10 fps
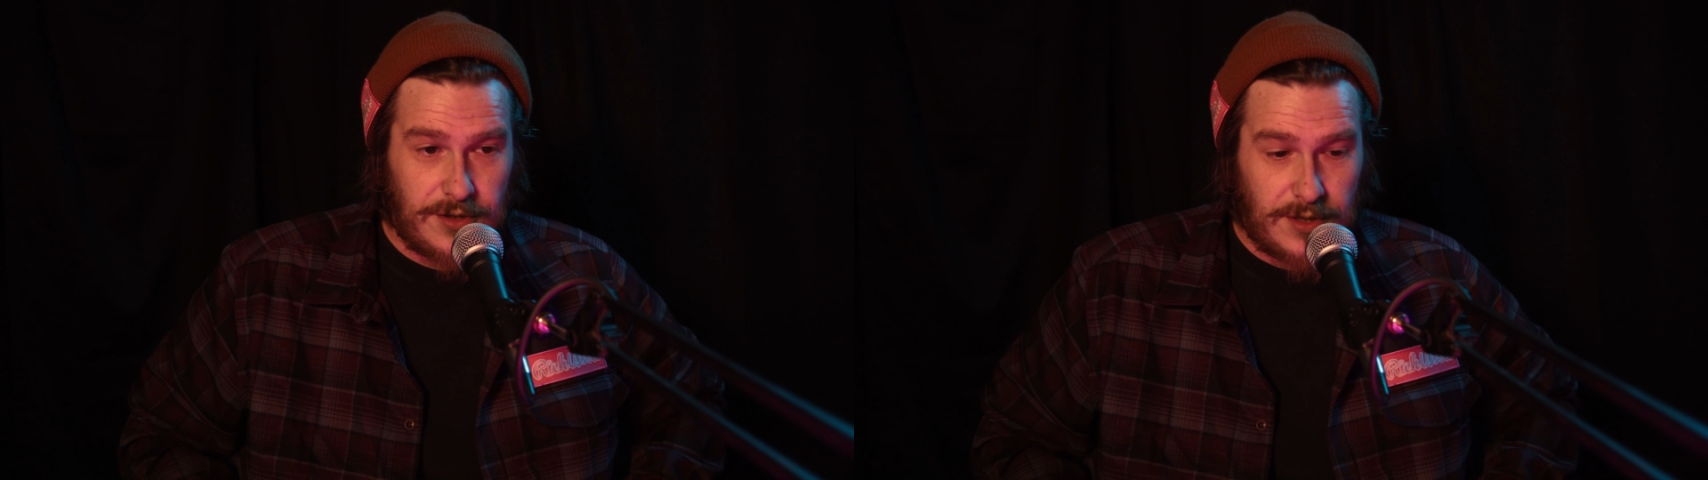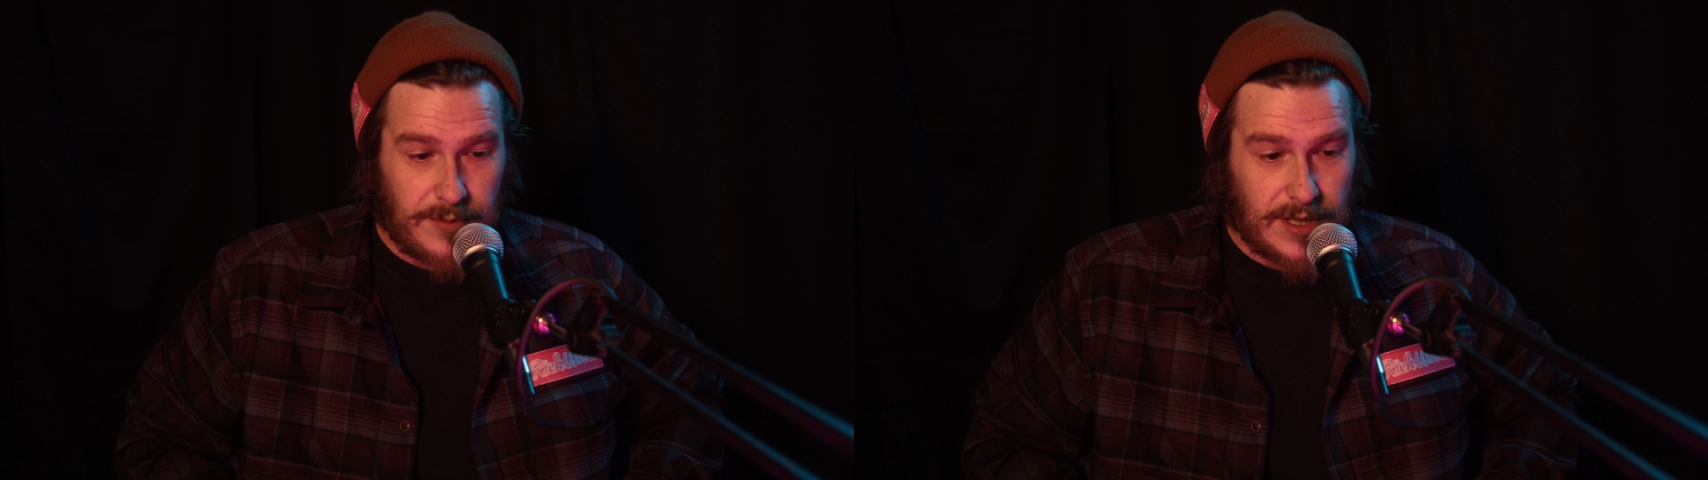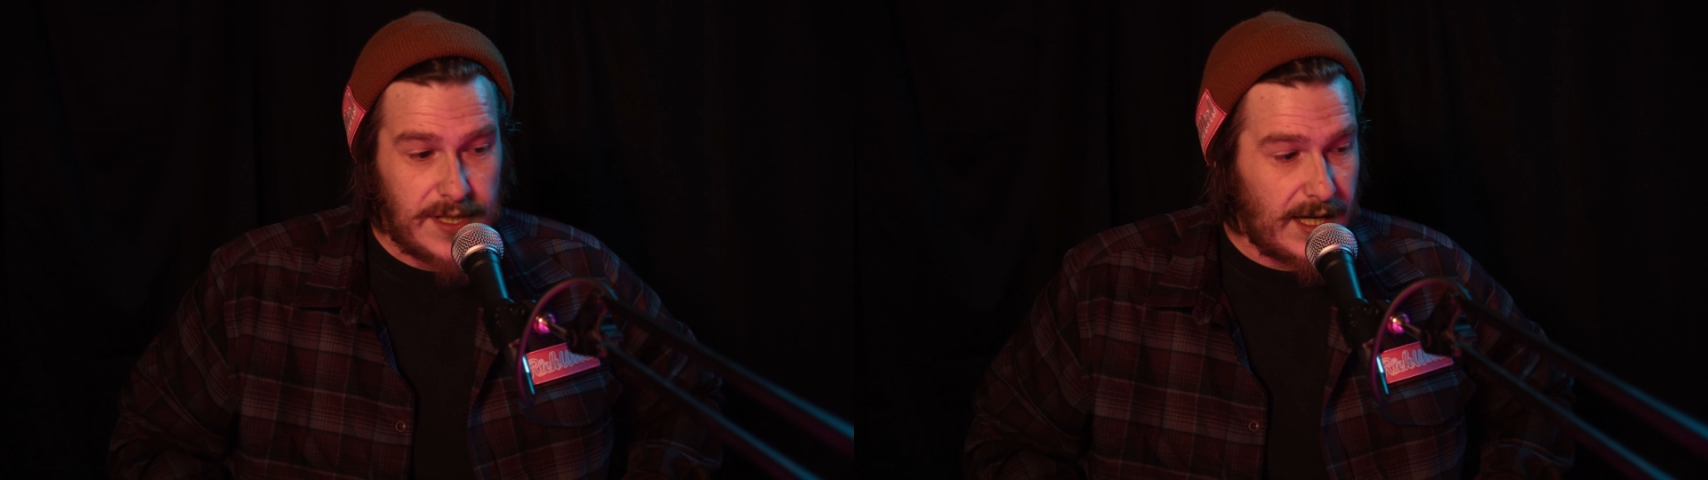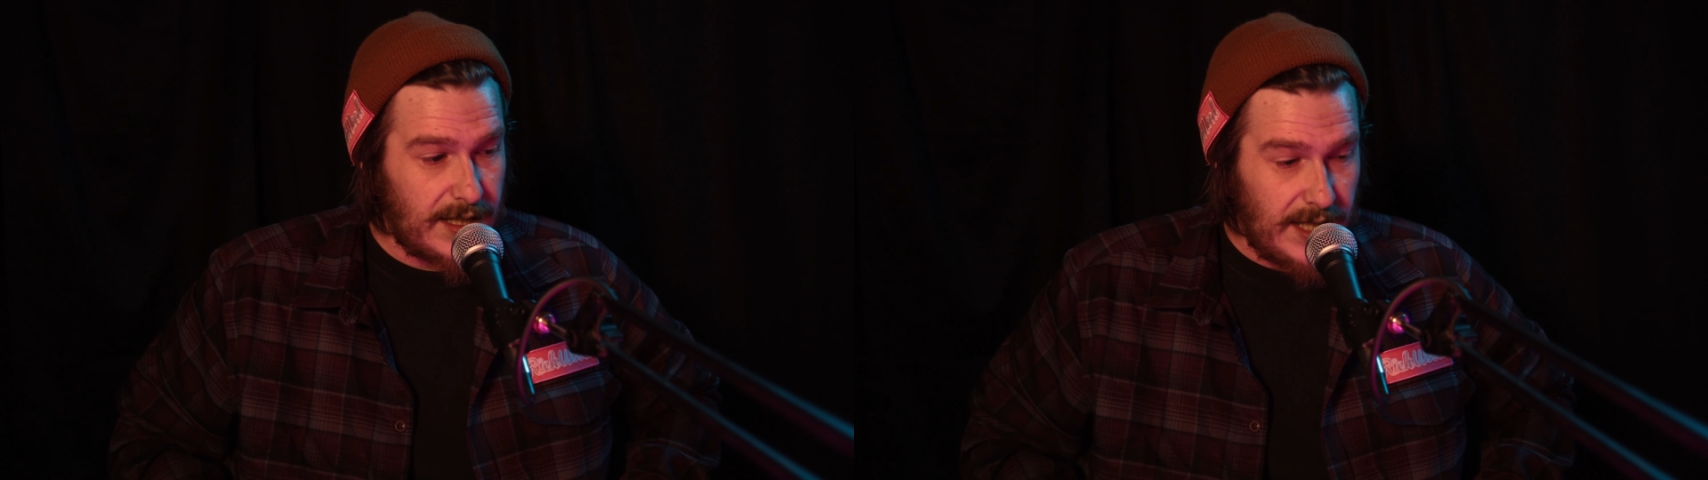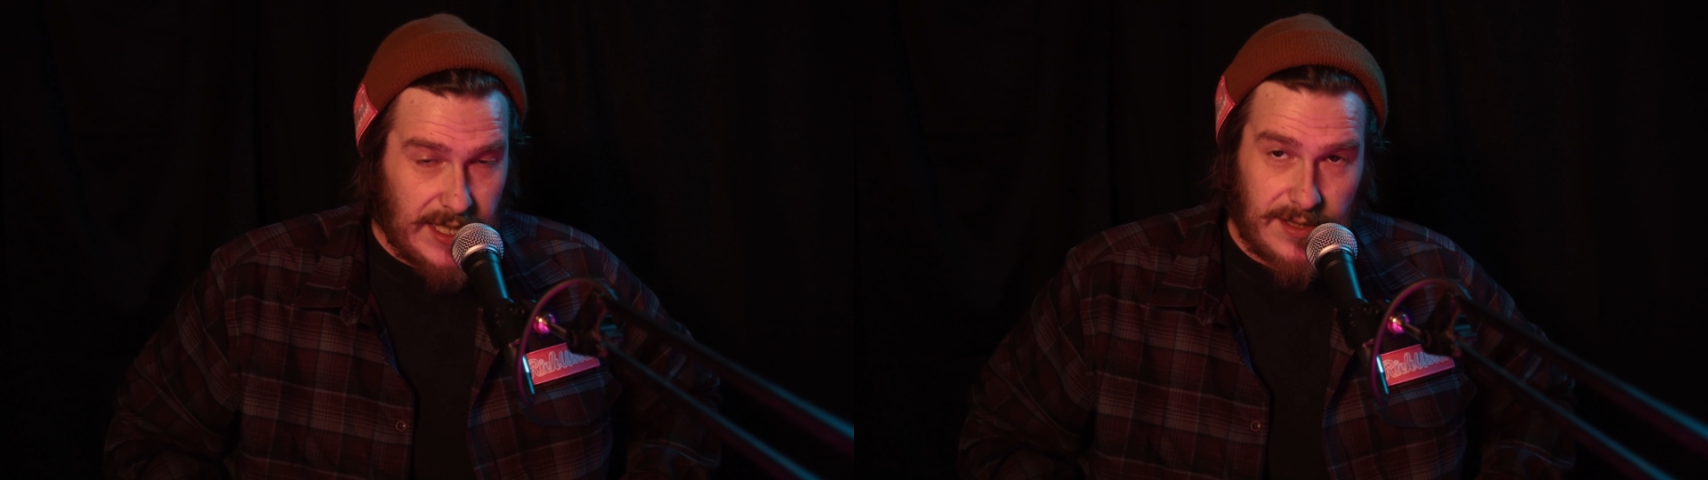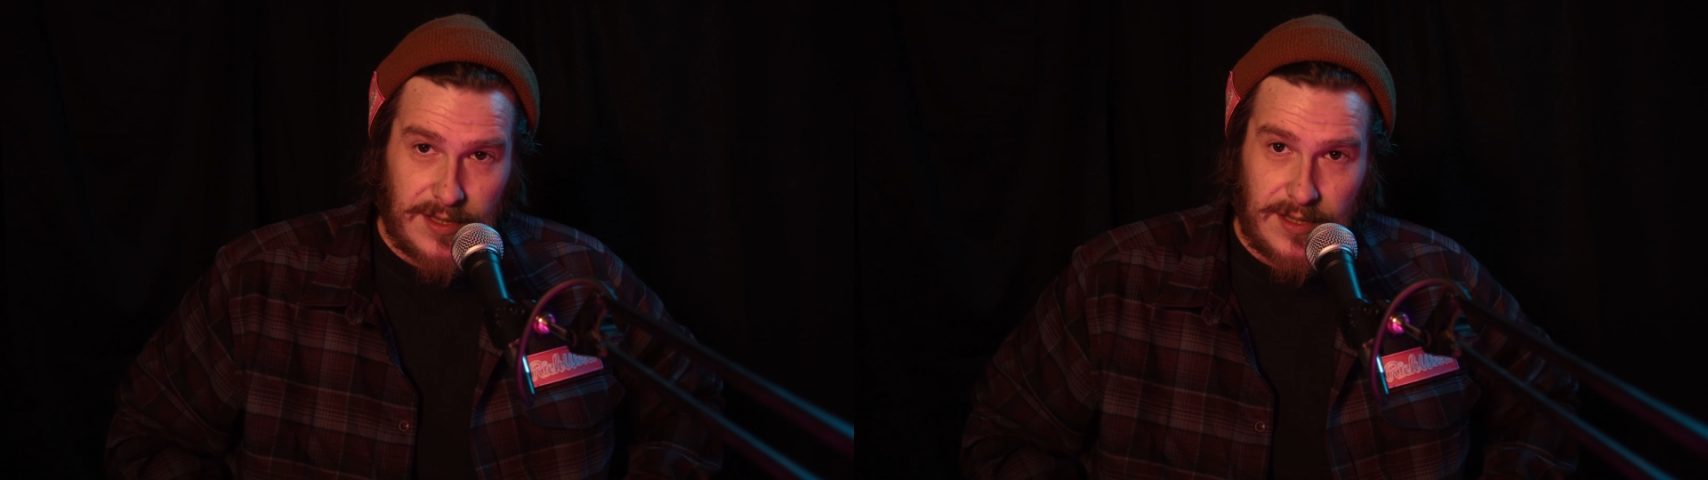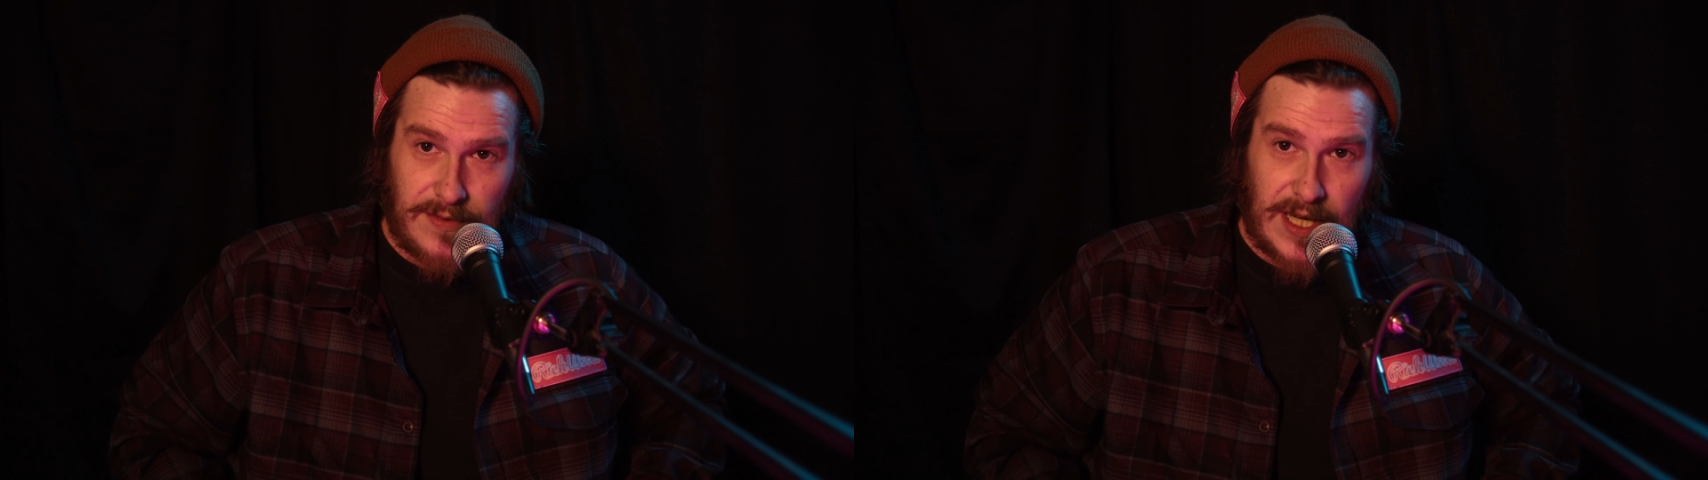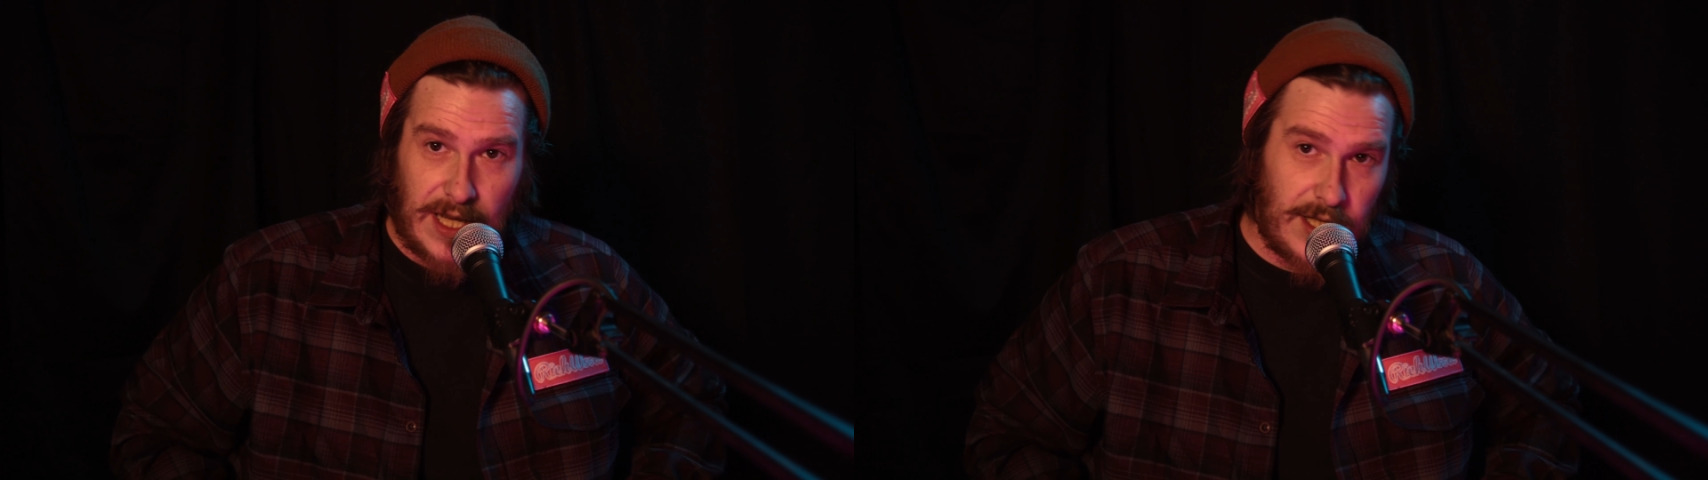some of the techniques
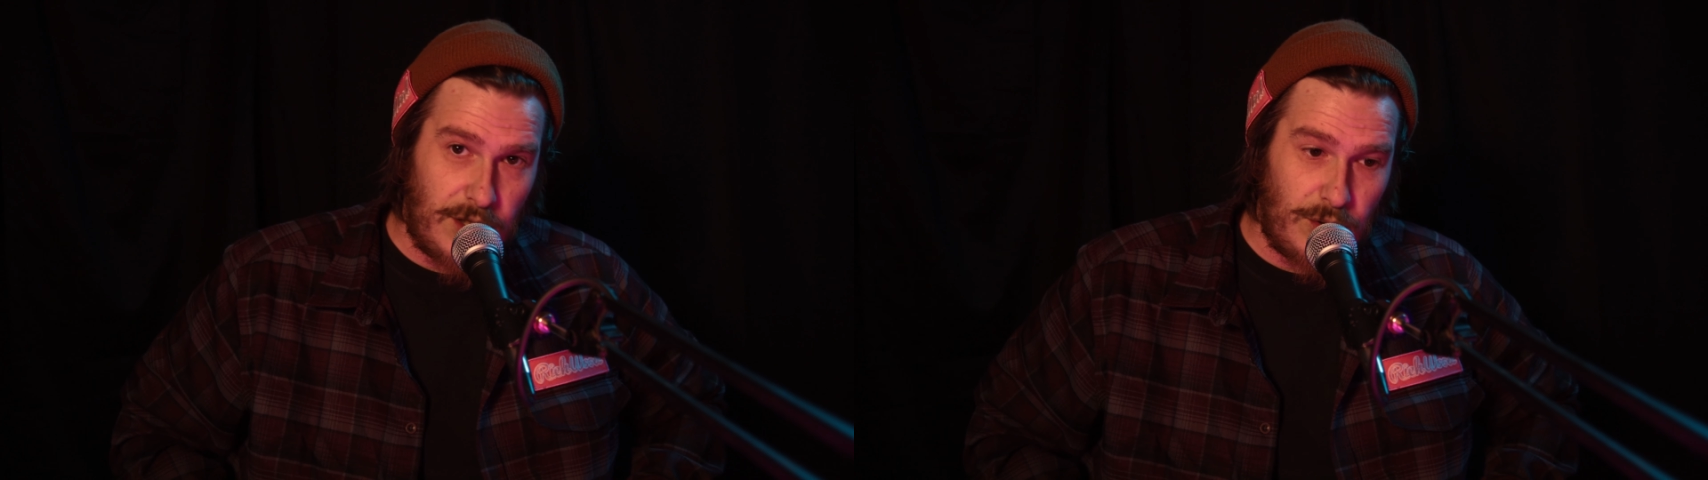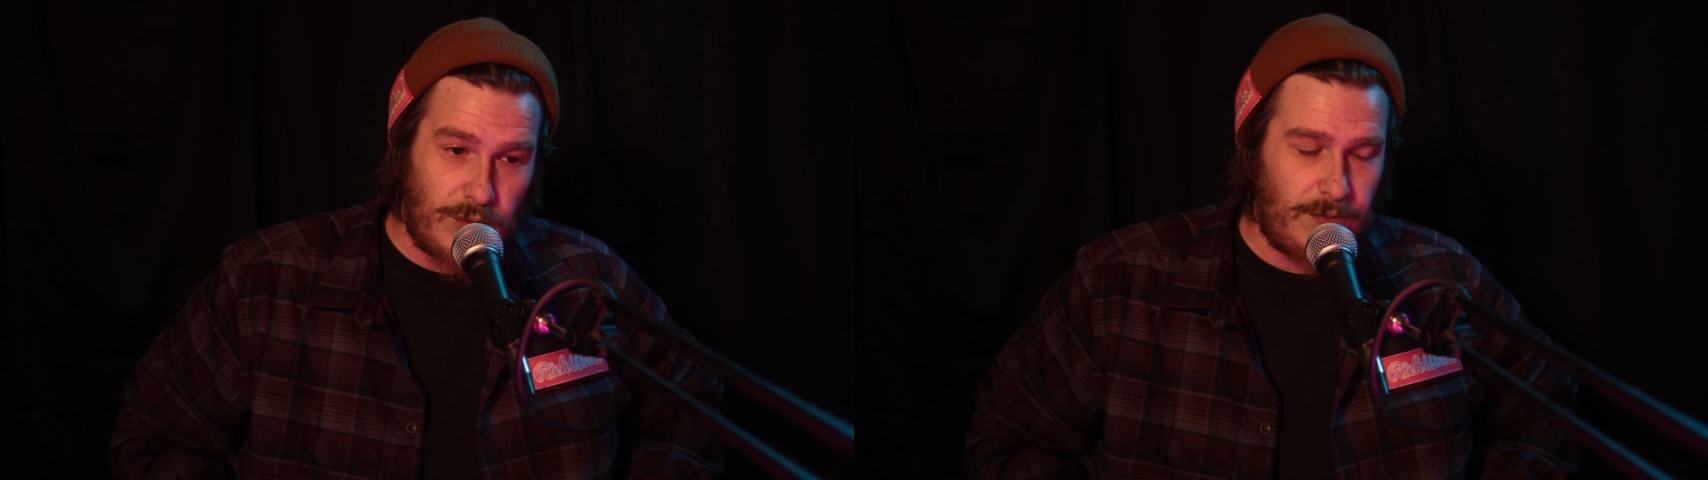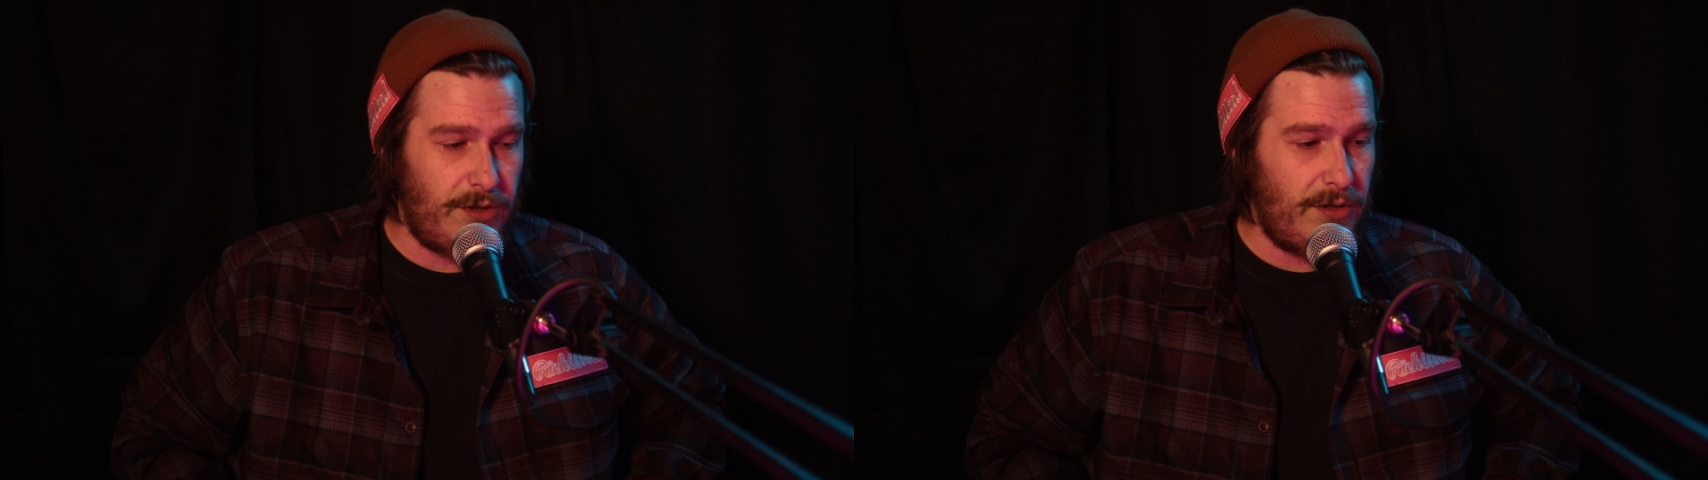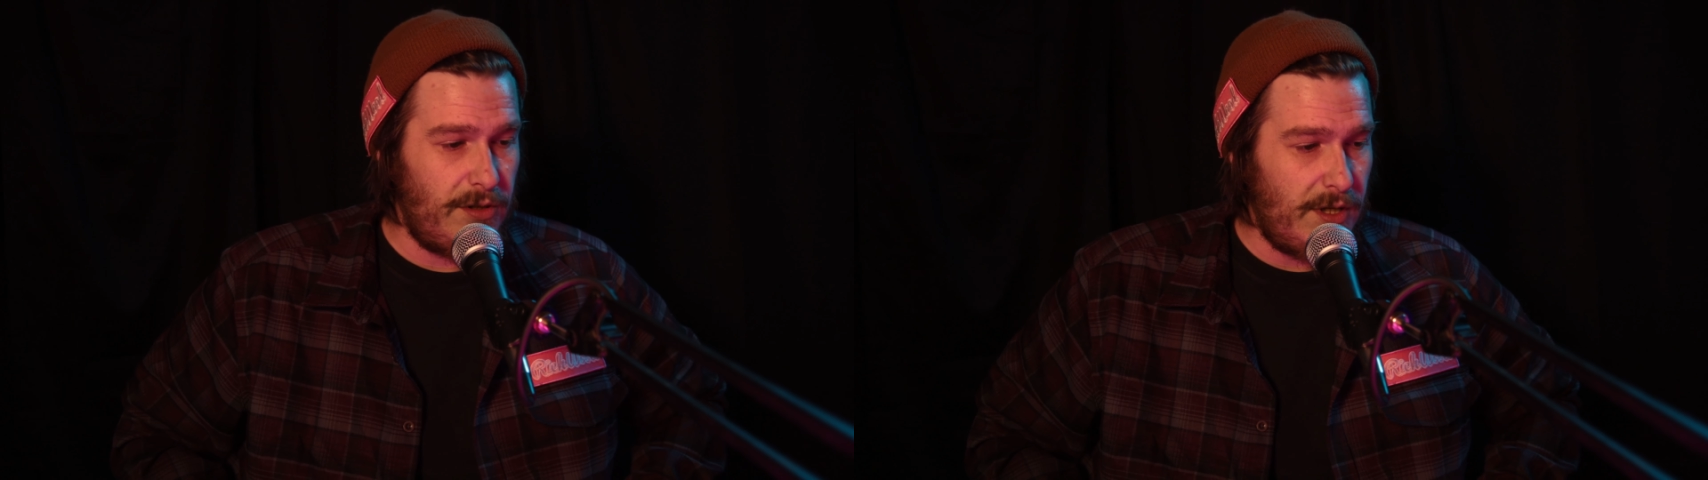that I use